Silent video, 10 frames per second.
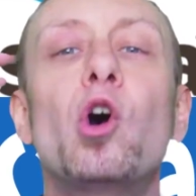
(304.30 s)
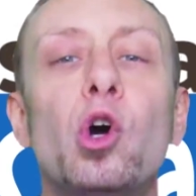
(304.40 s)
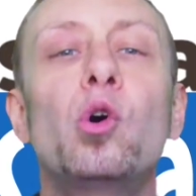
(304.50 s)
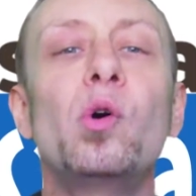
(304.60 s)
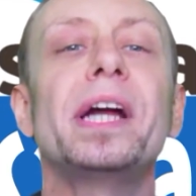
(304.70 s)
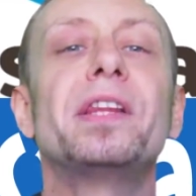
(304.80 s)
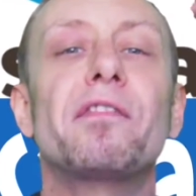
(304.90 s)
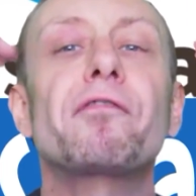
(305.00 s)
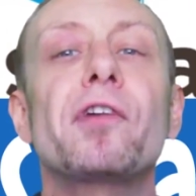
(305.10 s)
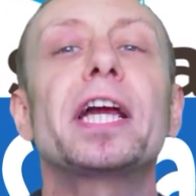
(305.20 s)
who in
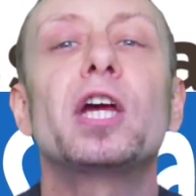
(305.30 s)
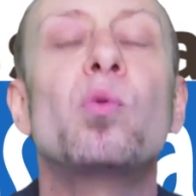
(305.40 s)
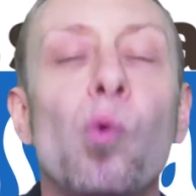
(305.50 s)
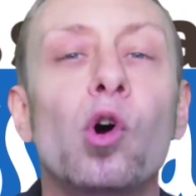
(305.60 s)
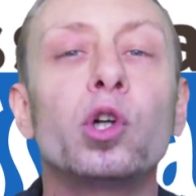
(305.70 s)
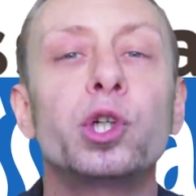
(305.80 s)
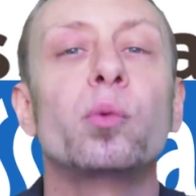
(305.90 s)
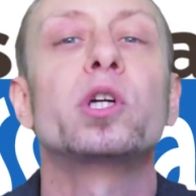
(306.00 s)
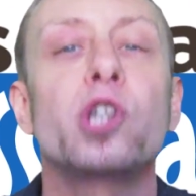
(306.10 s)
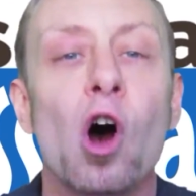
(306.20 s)
the freaking world
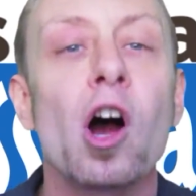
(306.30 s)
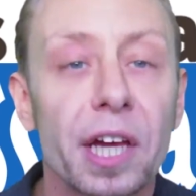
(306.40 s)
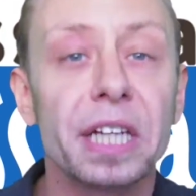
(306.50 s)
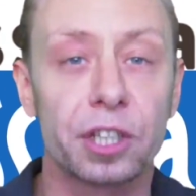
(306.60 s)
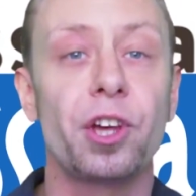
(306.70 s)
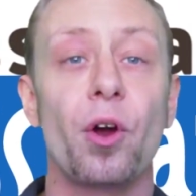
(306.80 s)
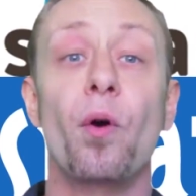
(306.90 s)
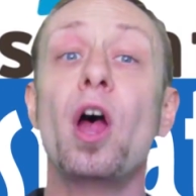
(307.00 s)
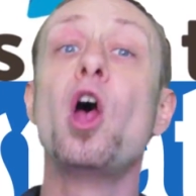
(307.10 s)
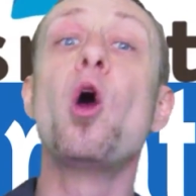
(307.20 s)
you were talking
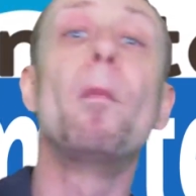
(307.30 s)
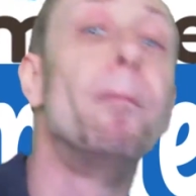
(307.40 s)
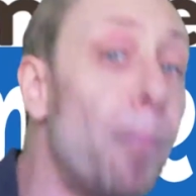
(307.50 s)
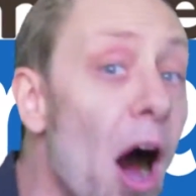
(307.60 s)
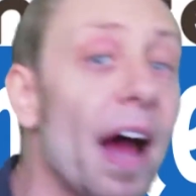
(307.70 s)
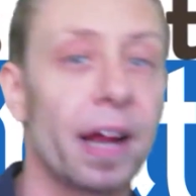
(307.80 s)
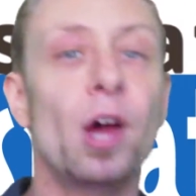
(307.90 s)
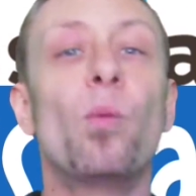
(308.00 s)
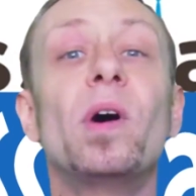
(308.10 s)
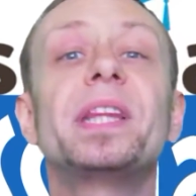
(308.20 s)
to. But
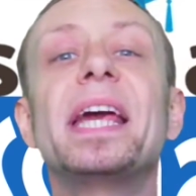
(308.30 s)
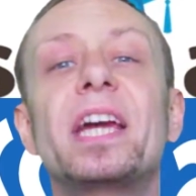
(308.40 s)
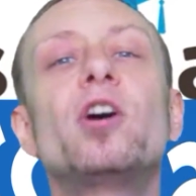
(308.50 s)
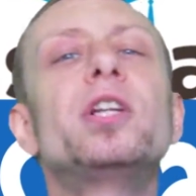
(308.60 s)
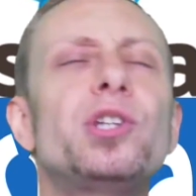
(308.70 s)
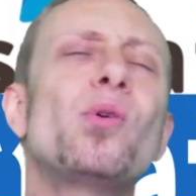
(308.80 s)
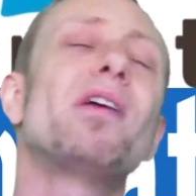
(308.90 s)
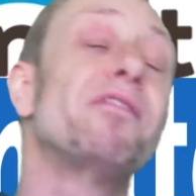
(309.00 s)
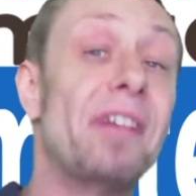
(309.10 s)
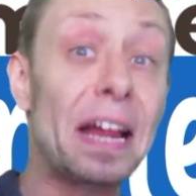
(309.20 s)
what they could do
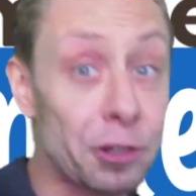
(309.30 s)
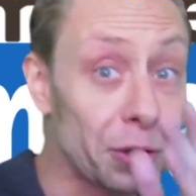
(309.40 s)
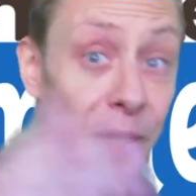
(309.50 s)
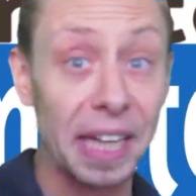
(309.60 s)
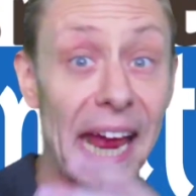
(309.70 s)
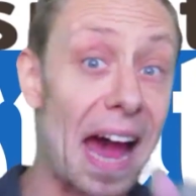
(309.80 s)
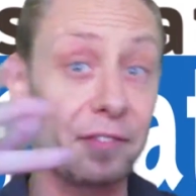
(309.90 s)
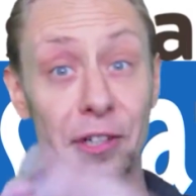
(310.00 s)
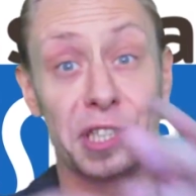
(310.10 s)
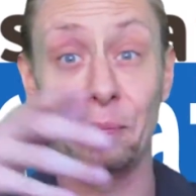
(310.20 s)
eventually,
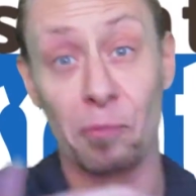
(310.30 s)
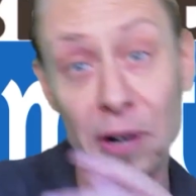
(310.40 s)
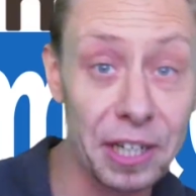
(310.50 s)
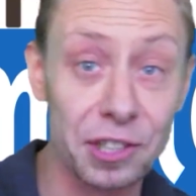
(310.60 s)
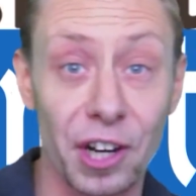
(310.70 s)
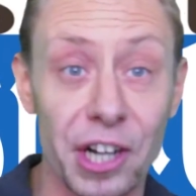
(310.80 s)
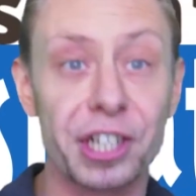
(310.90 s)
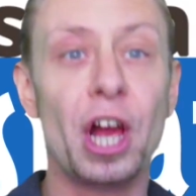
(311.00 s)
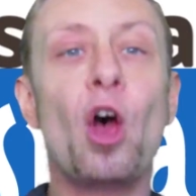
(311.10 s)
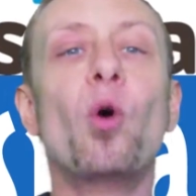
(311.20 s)
after some research,
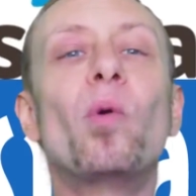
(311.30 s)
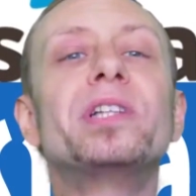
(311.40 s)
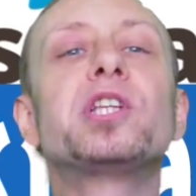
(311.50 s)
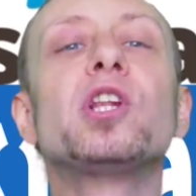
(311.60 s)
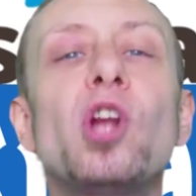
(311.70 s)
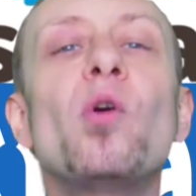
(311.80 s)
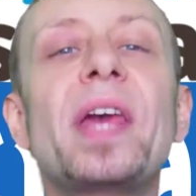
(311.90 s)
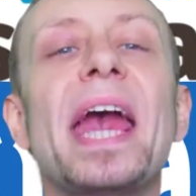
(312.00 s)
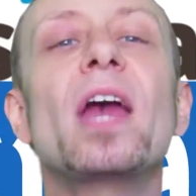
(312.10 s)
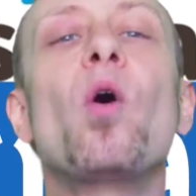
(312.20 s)
was
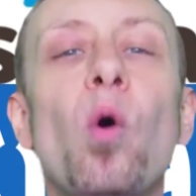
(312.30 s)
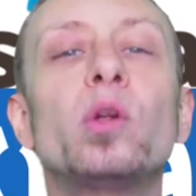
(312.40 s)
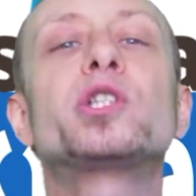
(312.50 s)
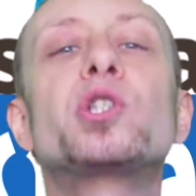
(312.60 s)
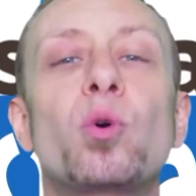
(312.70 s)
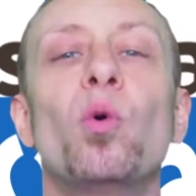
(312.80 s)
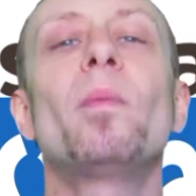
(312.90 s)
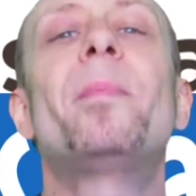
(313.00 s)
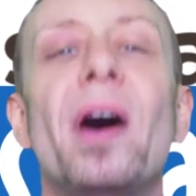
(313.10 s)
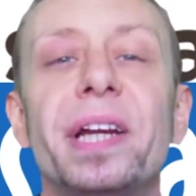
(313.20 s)
locate old school
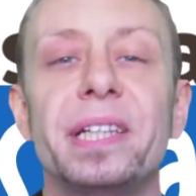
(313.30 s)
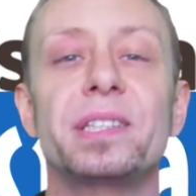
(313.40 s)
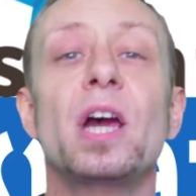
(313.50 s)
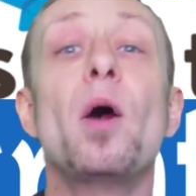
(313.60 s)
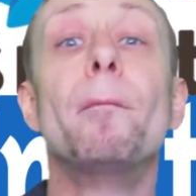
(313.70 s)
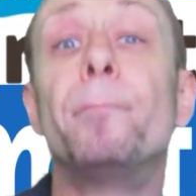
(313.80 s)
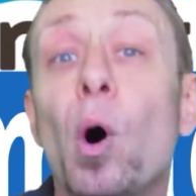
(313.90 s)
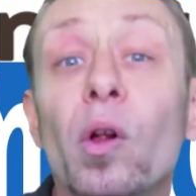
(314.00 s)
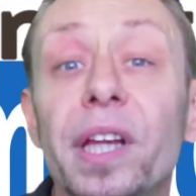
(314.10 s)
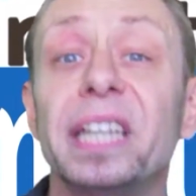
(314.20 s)
buddies,
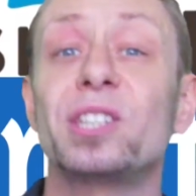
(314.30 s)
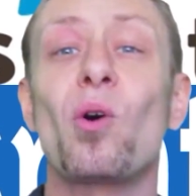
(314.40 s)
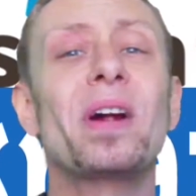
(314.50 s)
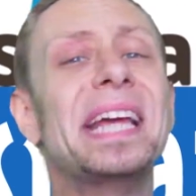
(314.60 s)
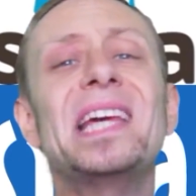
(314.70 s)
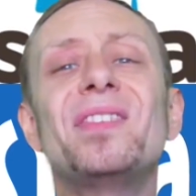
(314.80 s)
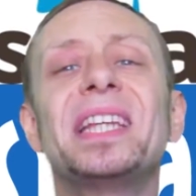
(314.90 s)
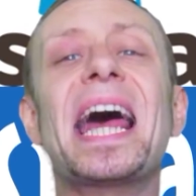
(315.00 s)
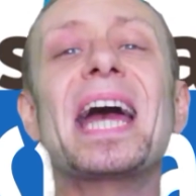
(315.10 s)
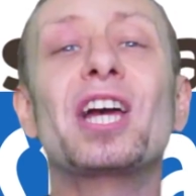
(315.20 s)
bullies, or
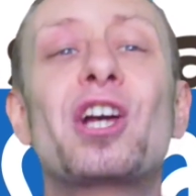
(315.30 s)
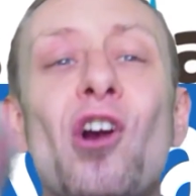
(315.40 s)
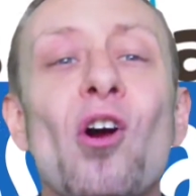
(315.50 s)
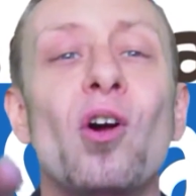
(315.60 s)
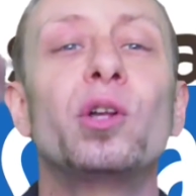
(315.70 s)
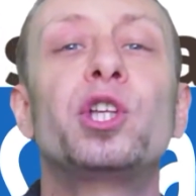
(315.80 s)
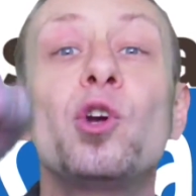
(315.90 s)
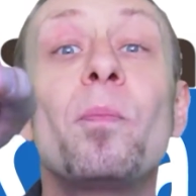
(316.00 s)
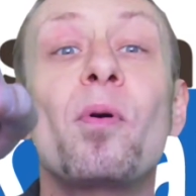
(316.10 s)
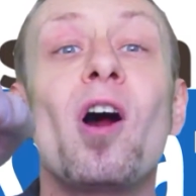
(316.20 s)
even that girl
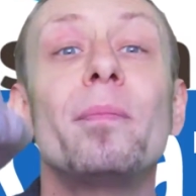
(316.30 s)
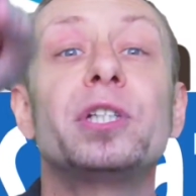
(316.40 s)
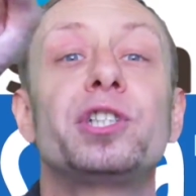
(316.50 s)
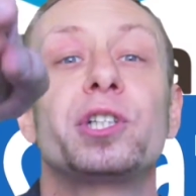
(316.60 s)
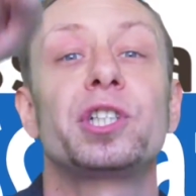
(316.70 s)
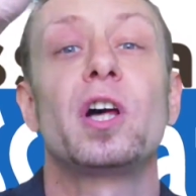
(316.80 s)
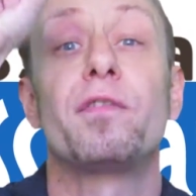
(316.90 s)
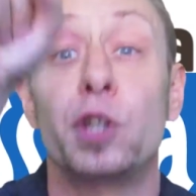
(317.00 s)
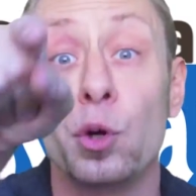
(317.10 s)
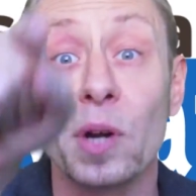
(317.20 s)
you promised
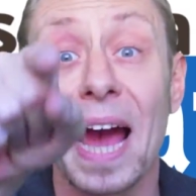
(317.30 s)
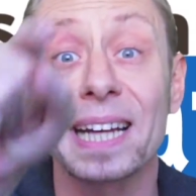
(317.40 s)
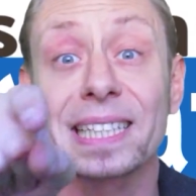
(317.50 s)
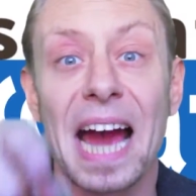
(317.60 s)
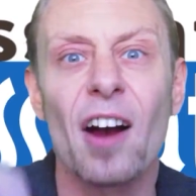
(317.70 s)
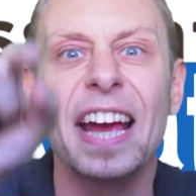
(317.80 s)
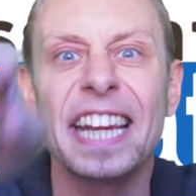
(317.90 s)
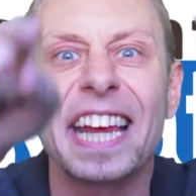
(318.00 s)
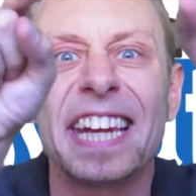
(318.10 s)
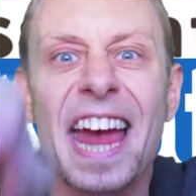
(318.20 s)
yourself you'd ask out
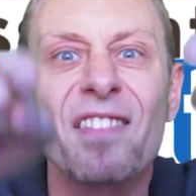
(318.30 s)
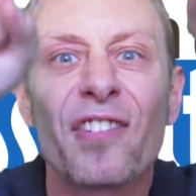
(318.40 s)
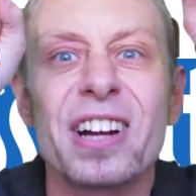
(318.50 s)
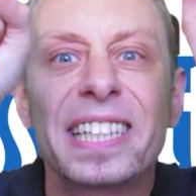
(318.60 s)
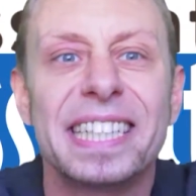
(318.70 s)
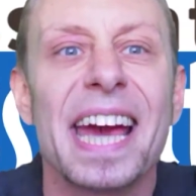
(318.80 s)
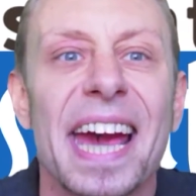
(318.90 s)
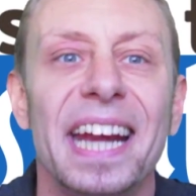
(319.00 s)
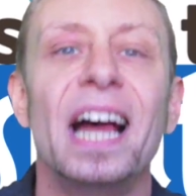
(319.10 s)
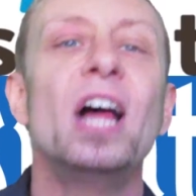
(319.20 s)
and you never
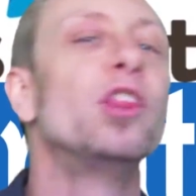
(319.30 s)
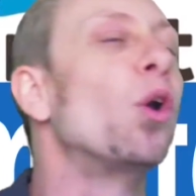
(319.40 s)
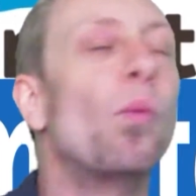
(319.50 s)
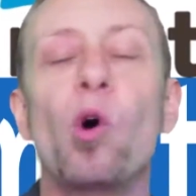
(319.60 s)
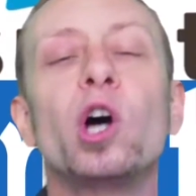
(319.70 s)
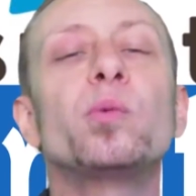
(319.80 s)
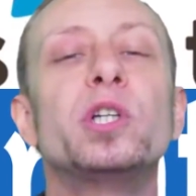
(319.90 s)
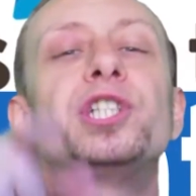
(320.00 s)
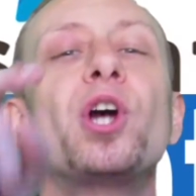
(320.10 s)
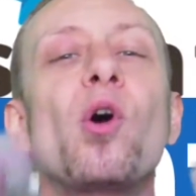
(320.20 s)
did. The world
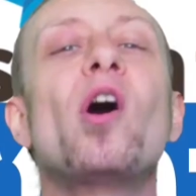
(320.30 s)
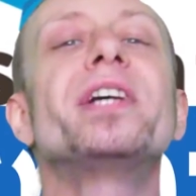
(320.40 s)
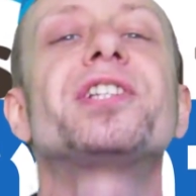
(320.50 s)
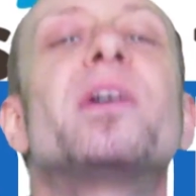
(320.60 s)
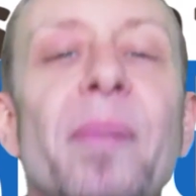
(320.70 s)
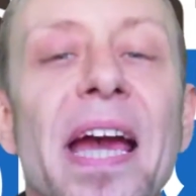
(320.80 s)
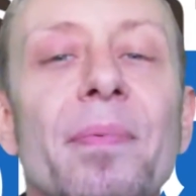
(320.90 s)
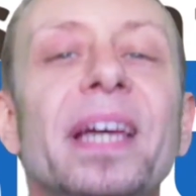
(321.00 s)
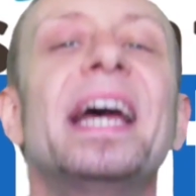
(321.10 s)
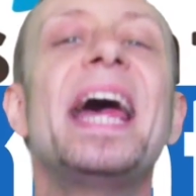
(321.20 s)
was your oyster,
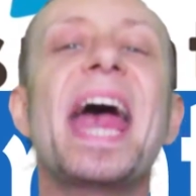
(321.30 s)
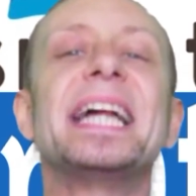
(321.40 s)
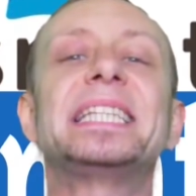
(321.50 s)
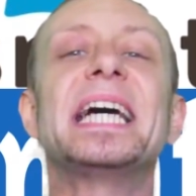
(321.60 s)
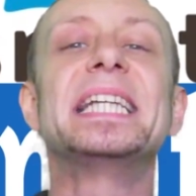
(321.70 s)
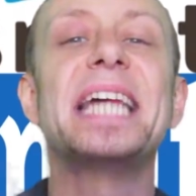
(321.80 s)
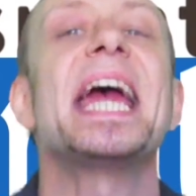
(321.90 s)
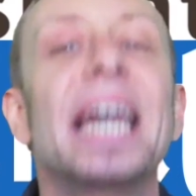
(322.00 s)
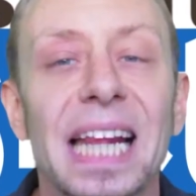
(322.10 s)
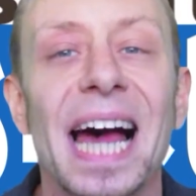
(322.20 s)
baby, and
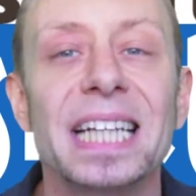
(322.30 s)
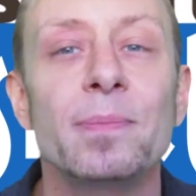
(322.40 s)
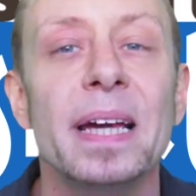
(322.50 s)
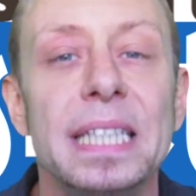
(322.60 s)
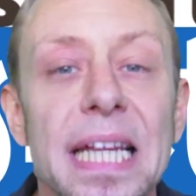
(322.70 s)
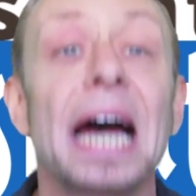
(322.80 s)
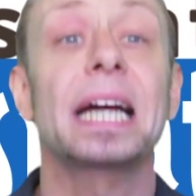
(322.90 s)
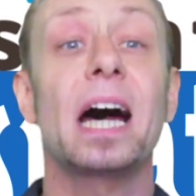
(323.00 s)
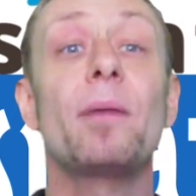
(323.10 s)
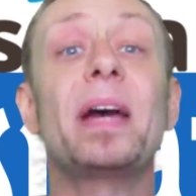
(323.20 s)
today
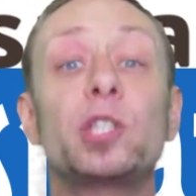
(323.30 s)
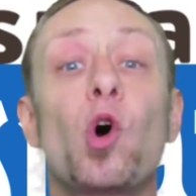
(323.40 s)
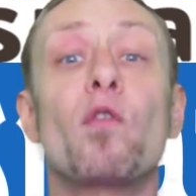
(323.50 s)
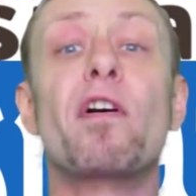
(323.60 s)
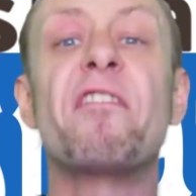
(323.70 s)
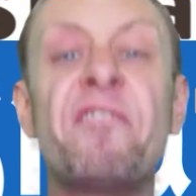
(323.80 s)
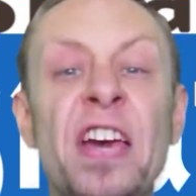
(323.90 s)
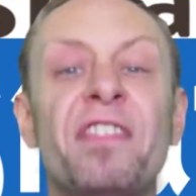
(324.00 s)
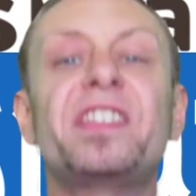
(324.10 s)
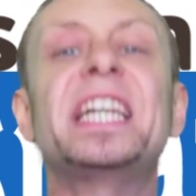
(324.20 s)
Classmates.com has over
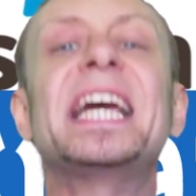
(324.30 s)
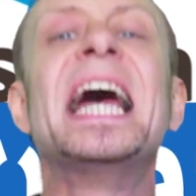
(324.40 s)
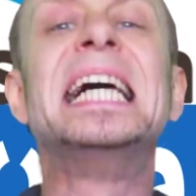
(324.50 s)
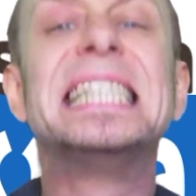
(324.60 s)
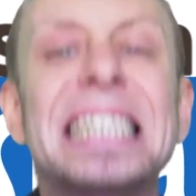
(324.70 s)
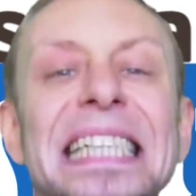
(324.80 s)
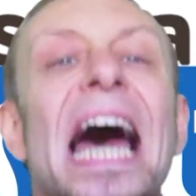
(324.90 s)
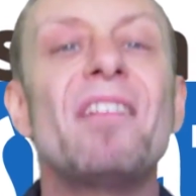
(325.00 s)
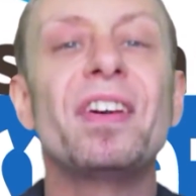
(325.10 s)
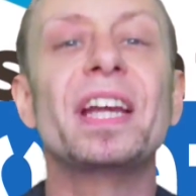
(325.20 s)

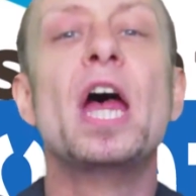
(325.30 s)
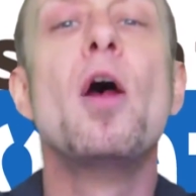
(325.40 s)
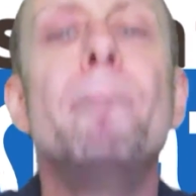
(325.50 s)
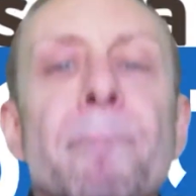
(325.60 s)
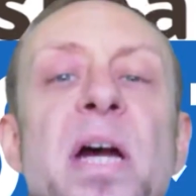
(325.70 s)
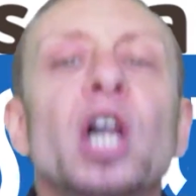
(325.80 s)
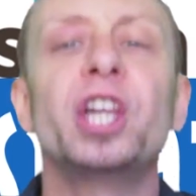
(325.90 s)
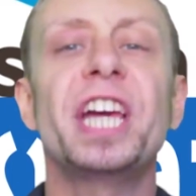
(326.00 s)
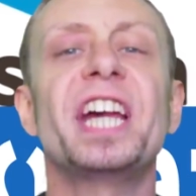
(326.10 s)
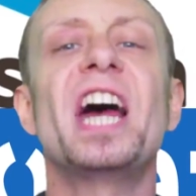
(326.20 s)
57
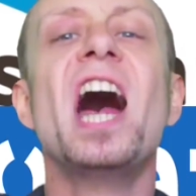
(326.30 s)
million